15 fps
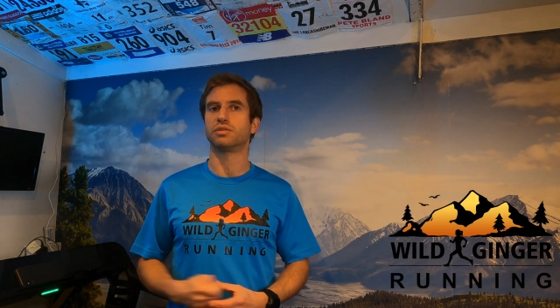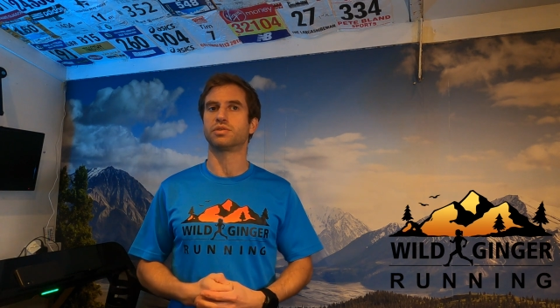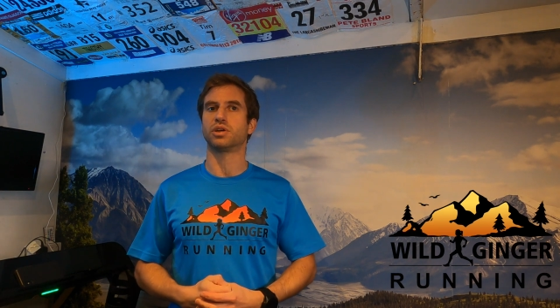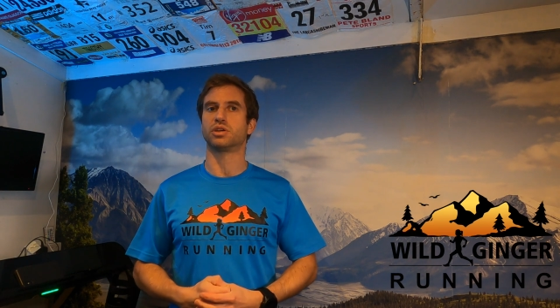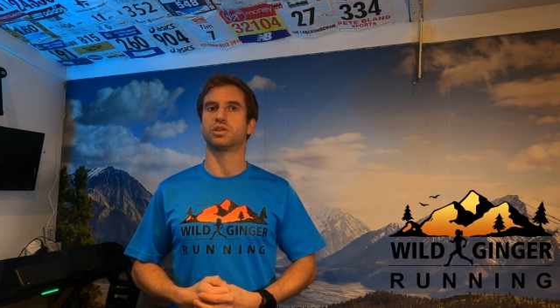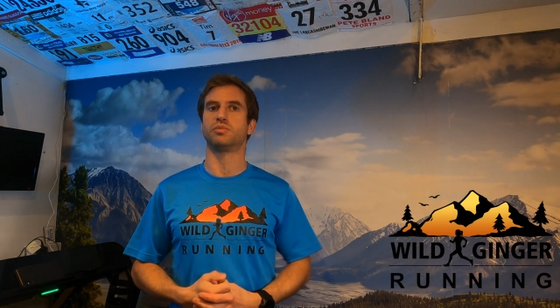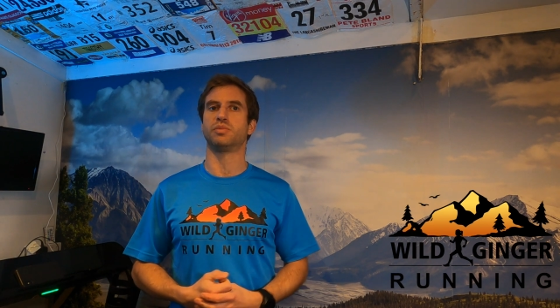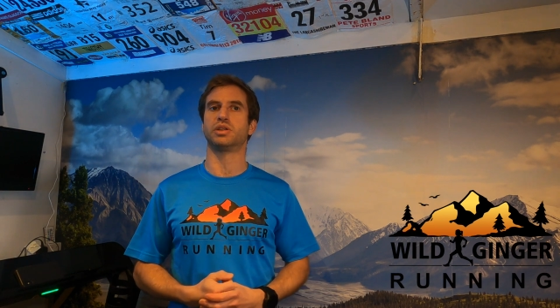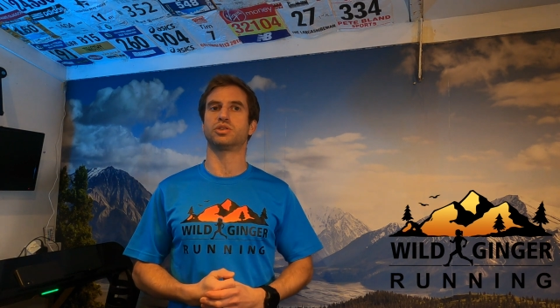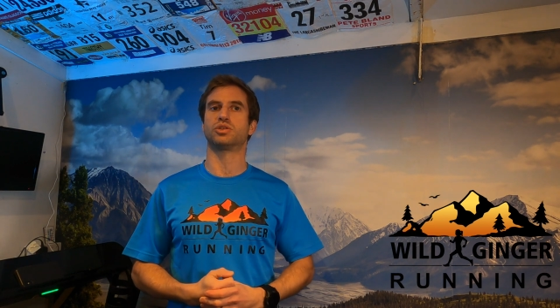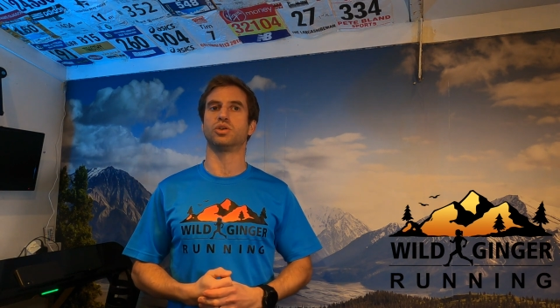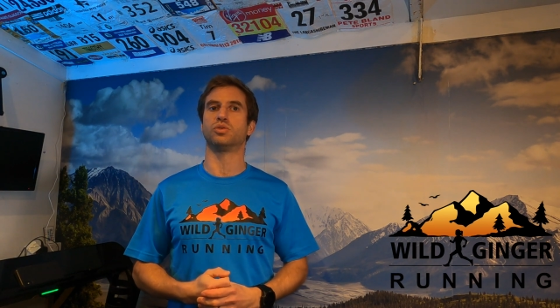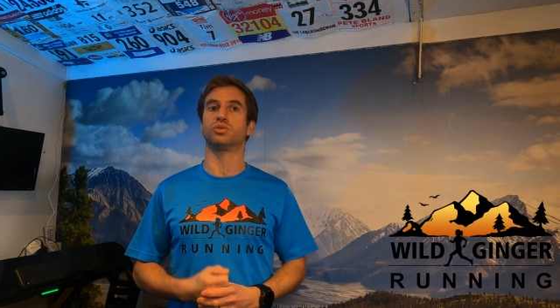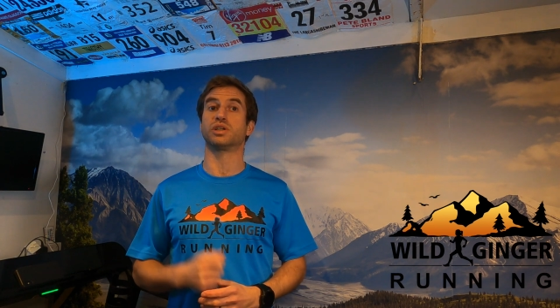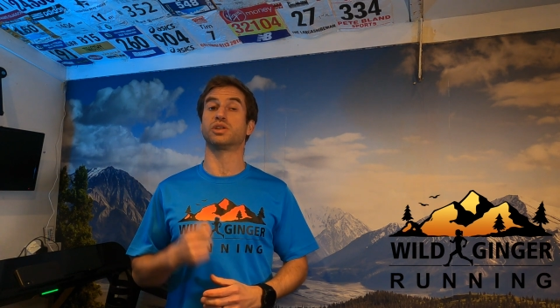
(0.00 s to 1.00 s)
custom
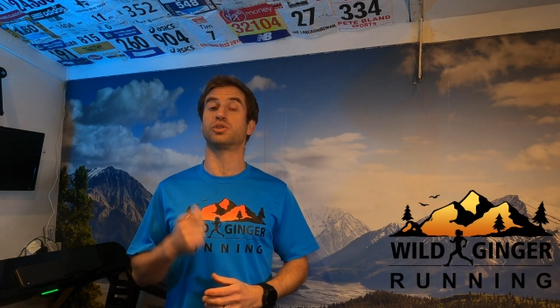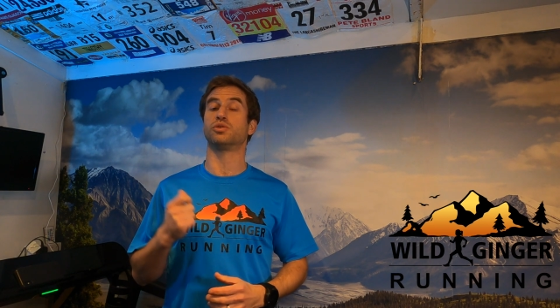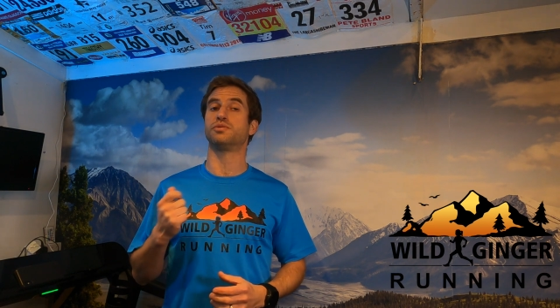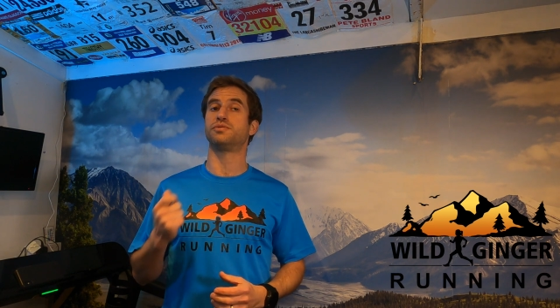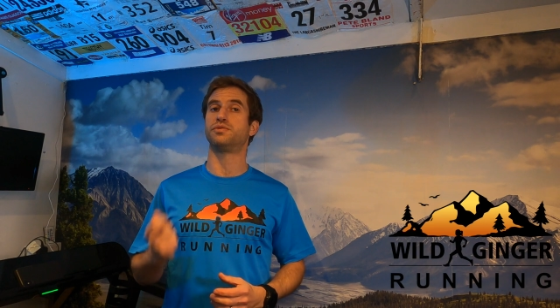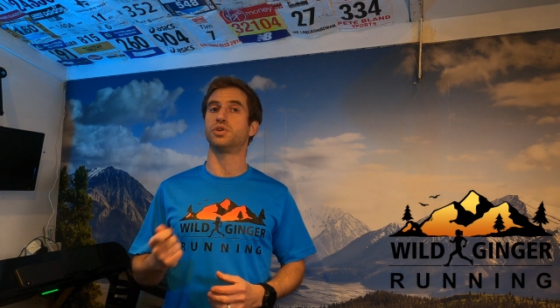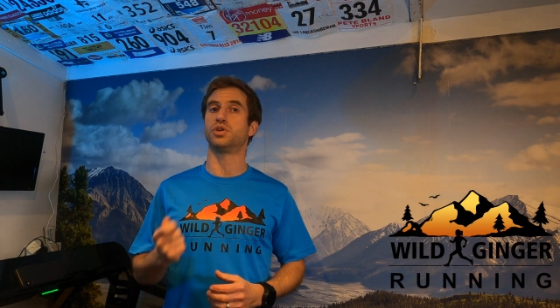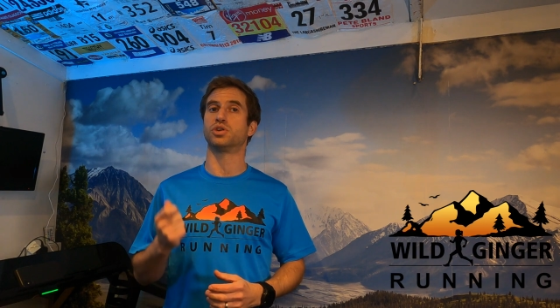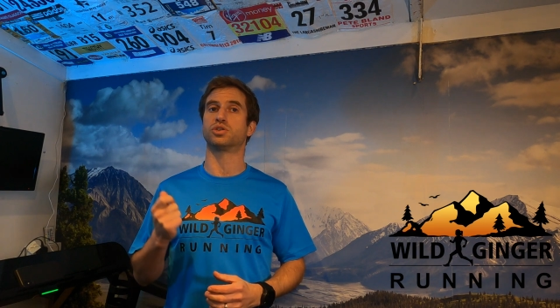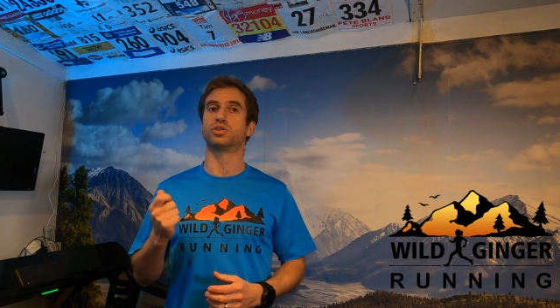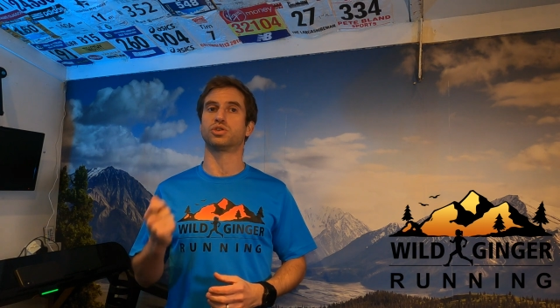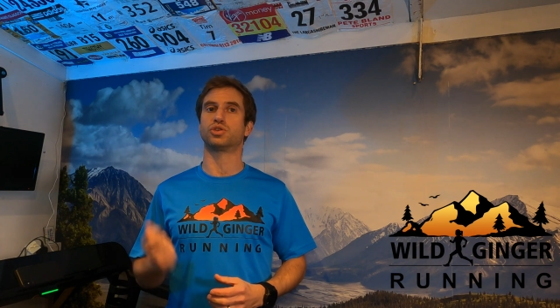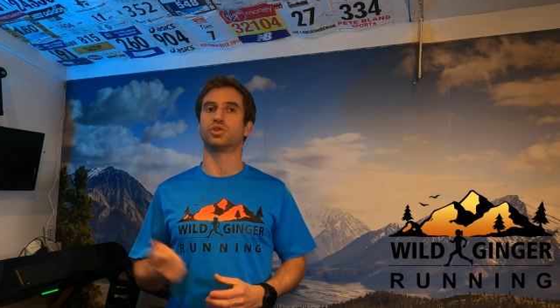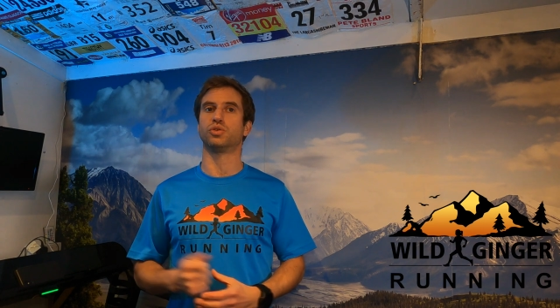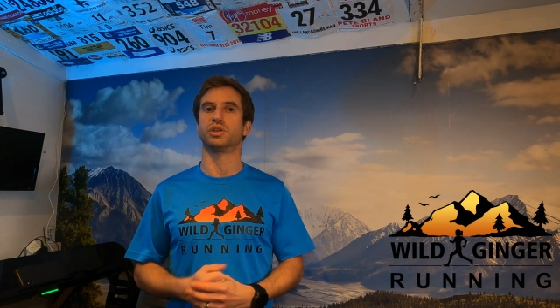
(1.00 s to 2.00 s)
insoles as your first
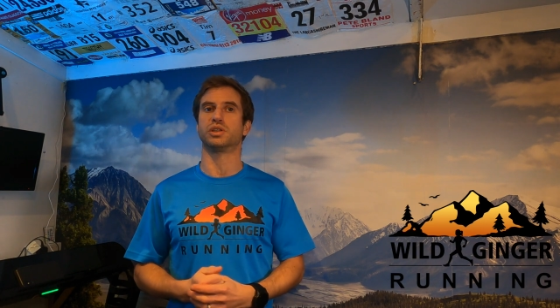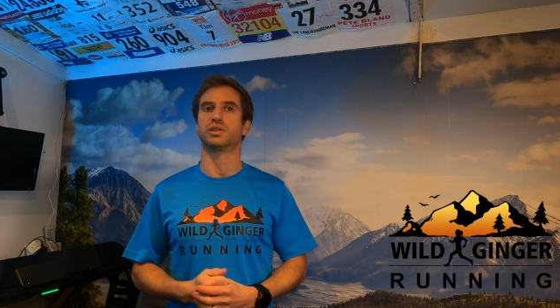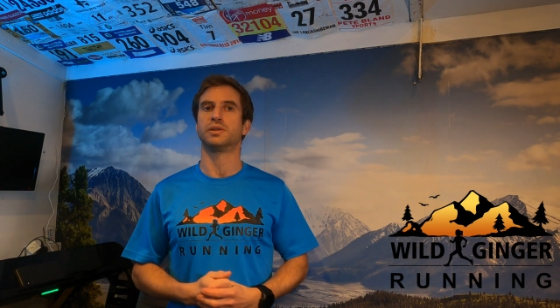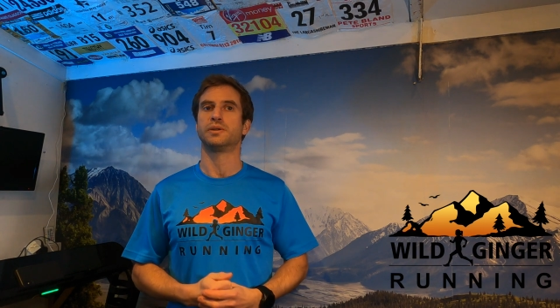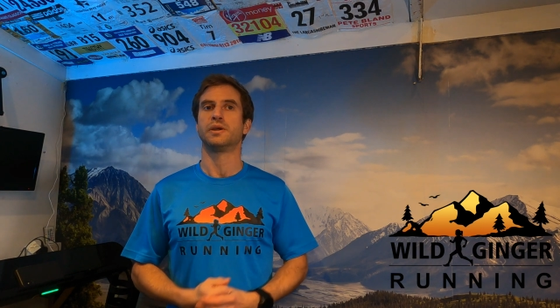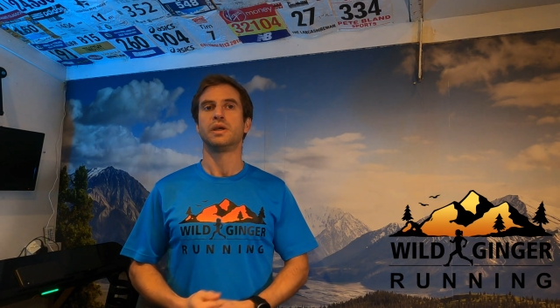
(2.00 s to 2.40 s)
choice.